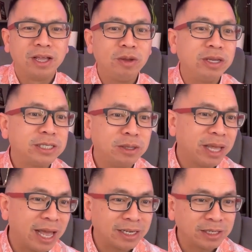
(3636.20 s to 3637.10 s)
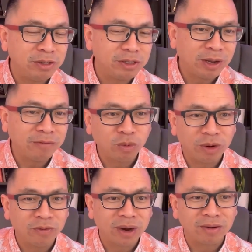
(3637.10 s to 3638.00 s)
you can still cancel. You still have
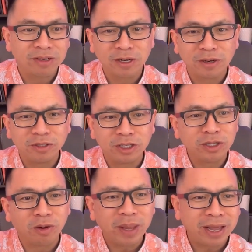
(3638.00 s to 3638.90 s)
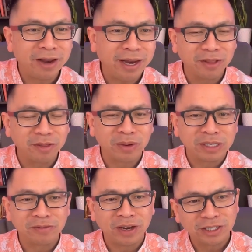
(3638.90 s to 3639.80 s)
24 hours. So just don't make any other
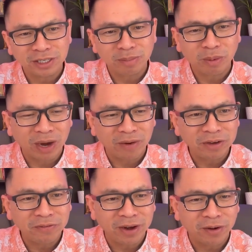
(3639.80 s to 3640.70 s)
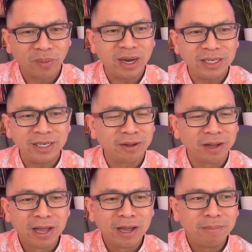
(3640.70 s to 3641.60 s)
reservations. But whenever you find a great deal,
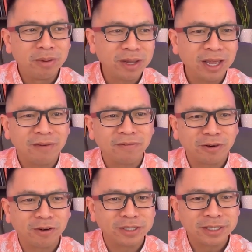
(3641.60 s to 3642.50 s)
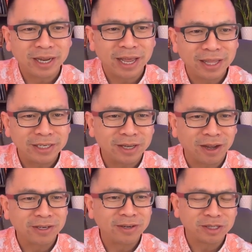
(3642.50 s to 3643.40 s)
book it first and then
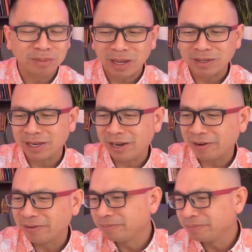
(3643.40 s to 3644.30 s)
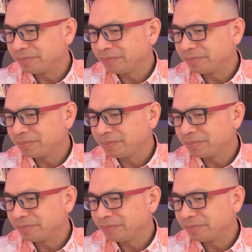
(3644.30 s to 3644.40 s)
talk to your spouse later.